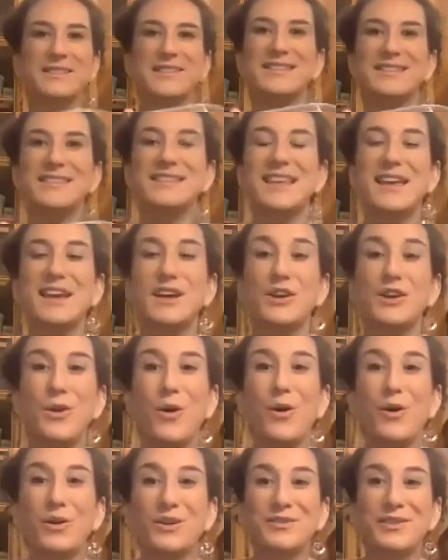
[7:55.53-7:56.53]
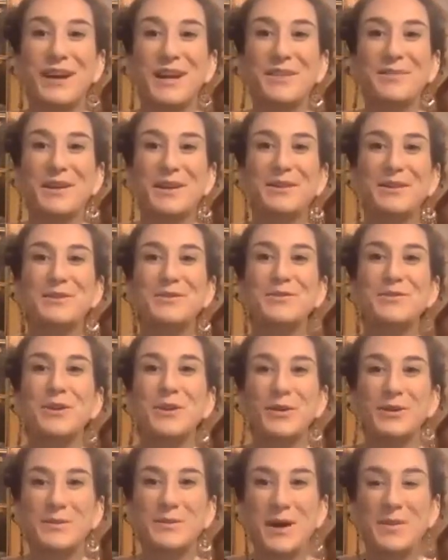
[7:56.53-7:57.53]
This is like gold for anybody who
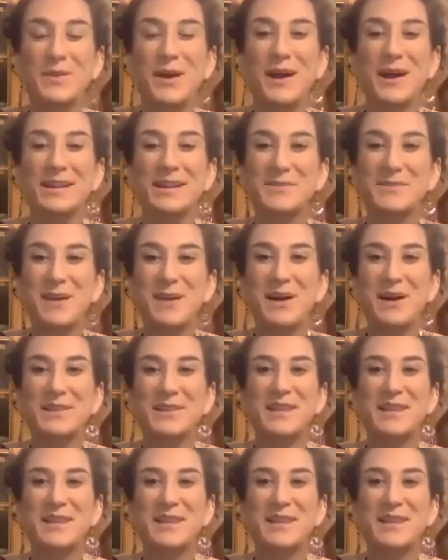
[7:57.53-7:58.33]
knows about broccoli sprouts.